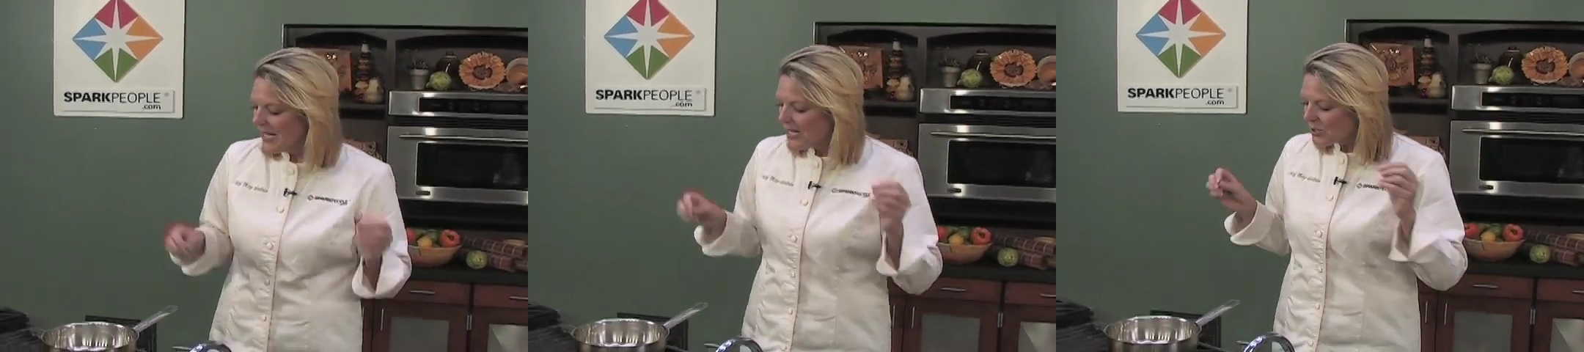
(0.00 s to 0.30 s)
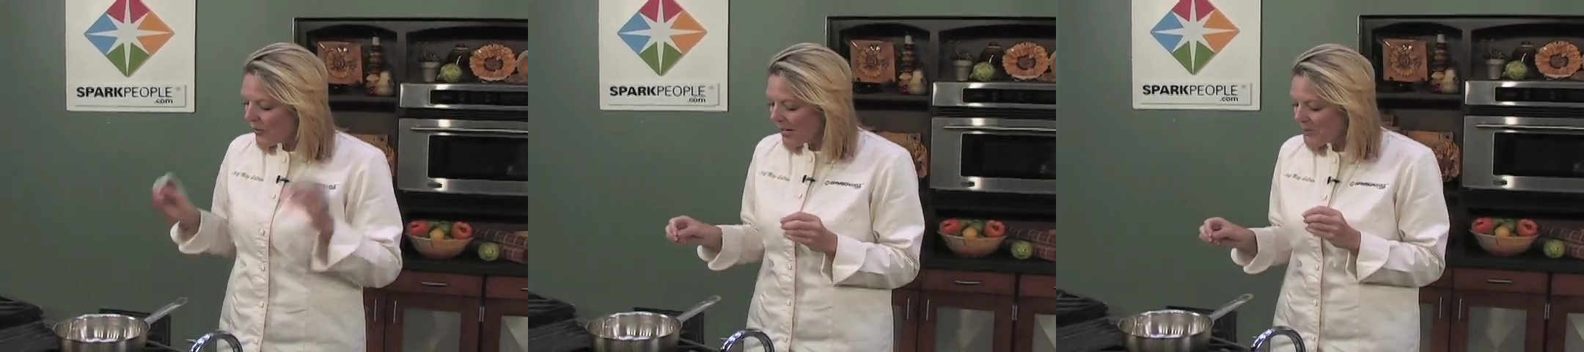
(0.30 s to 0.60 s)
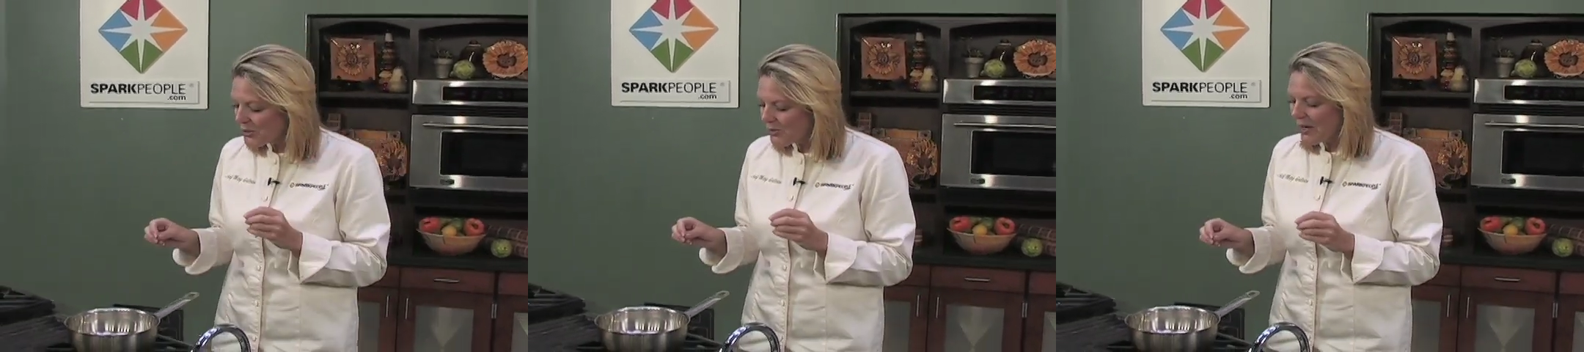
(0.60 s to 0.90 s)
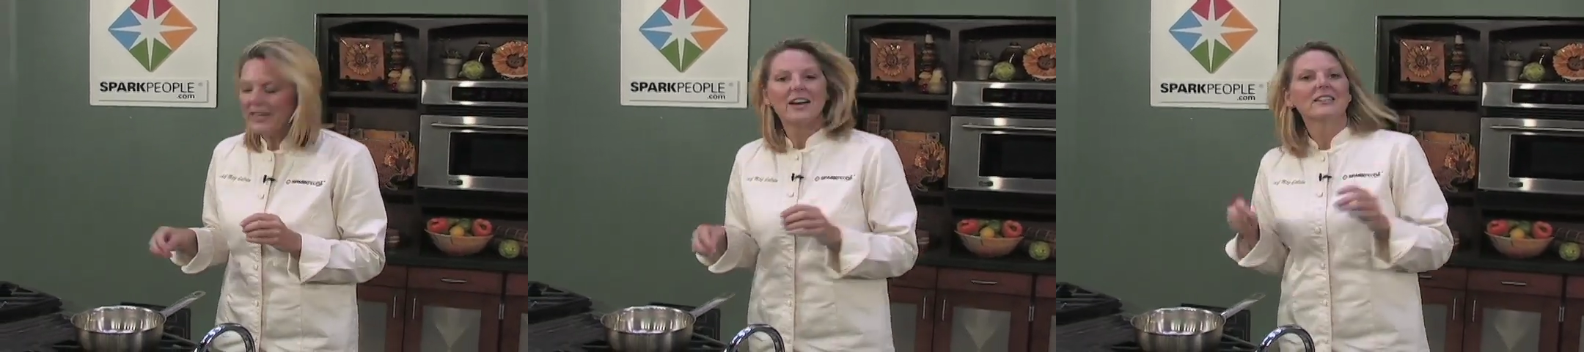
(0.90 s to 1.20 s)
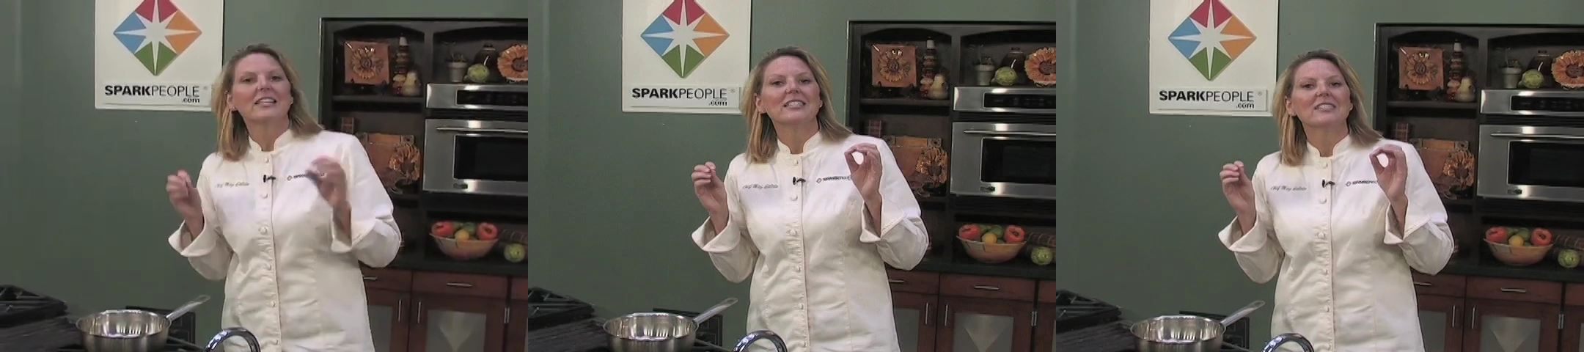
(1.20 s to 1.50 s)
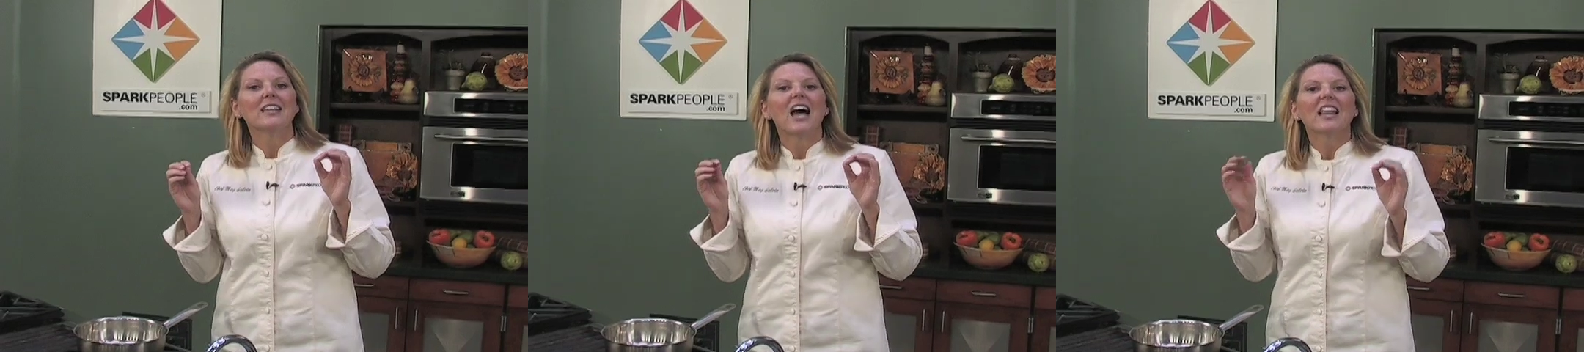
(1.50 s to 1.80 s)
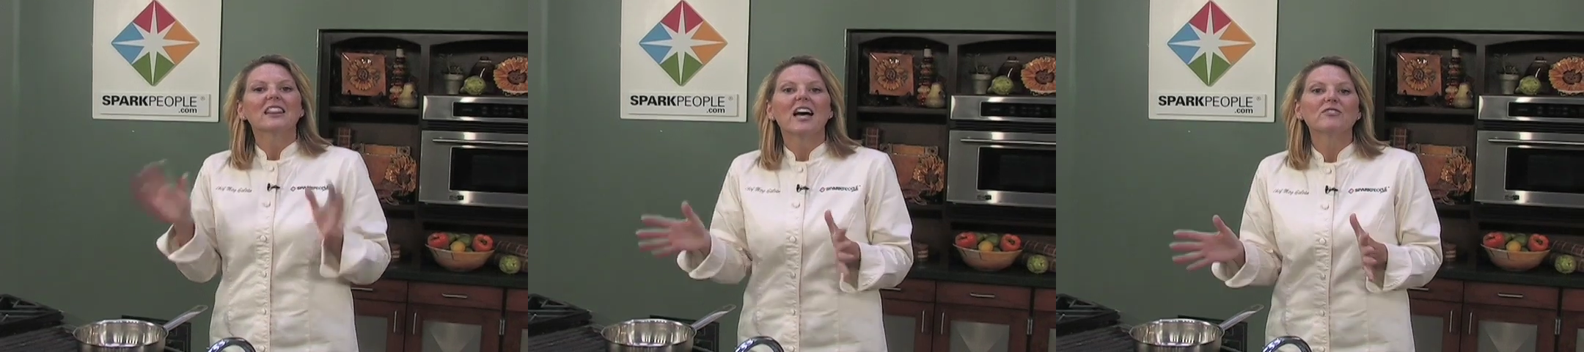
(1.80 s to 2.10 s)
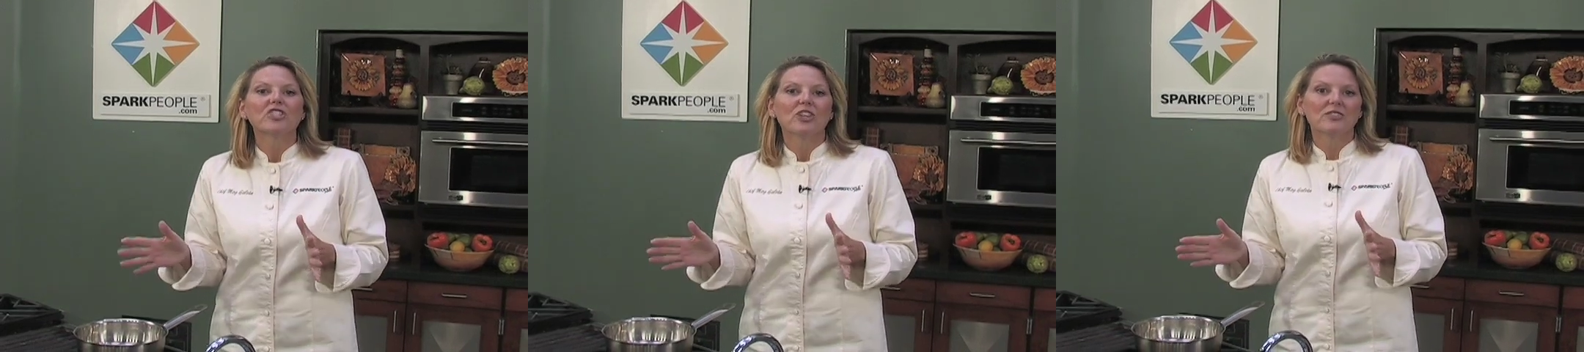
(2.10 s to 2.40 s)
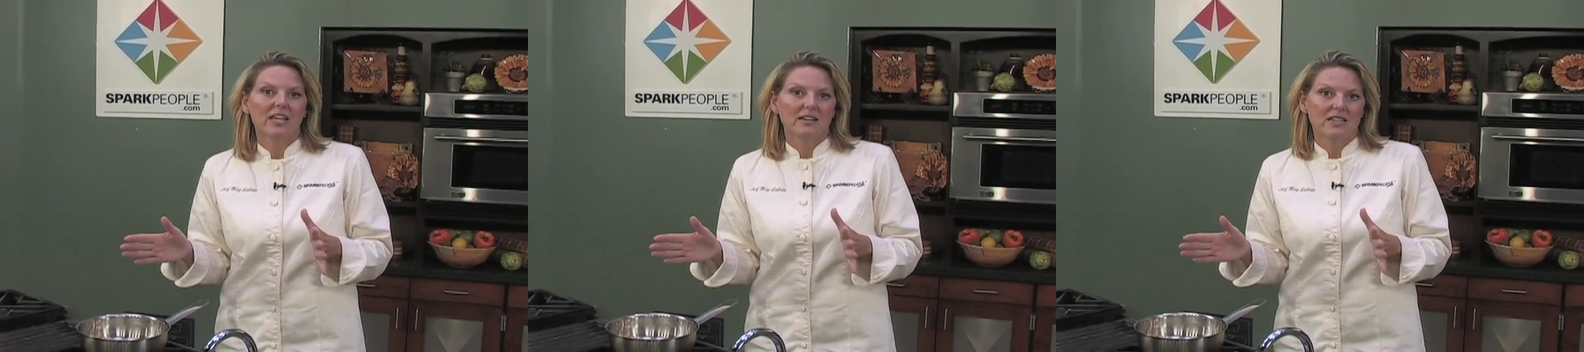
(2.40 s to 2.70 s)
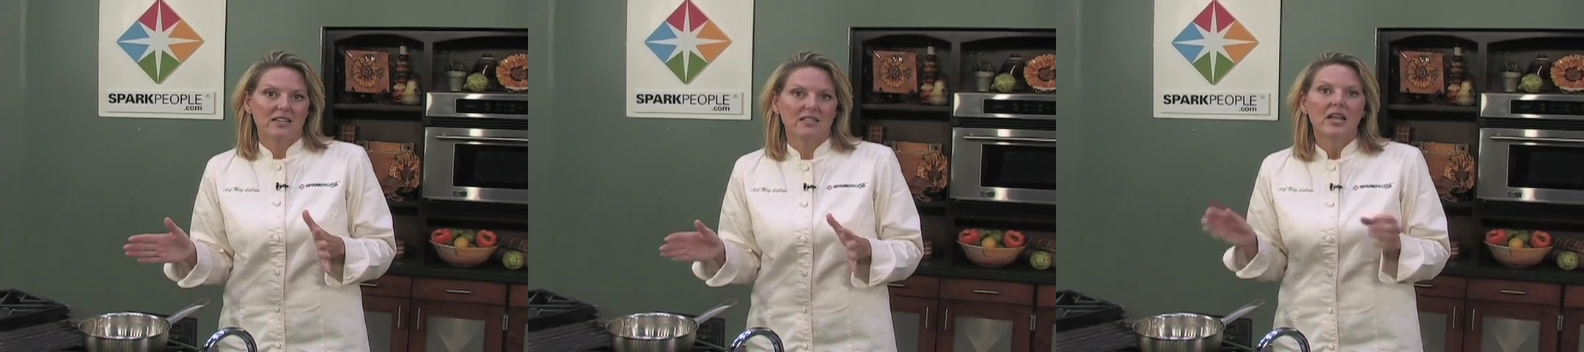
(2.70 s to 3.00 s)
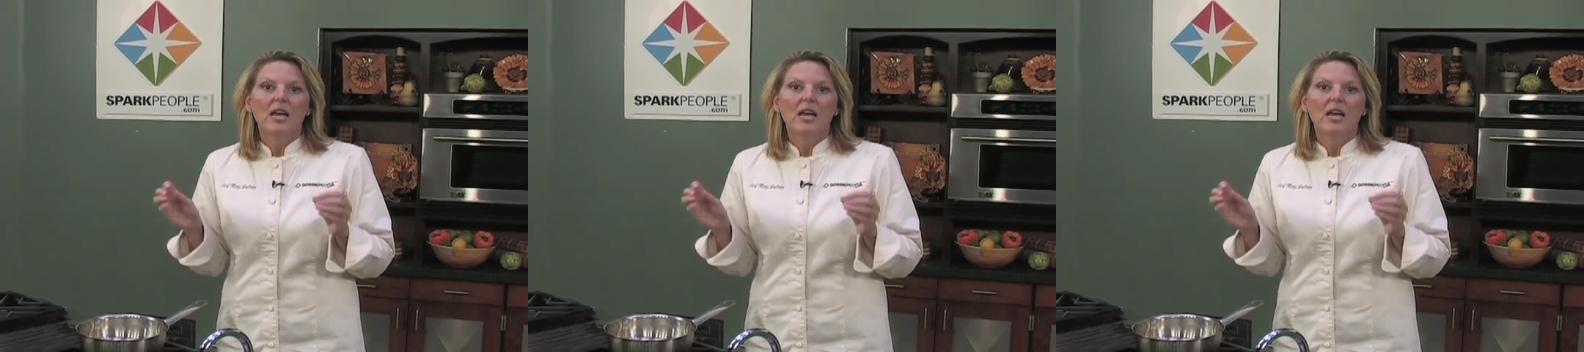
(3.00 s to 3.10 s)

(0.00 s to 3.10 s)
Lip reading: So what I'm doing right now, I love to show techniques.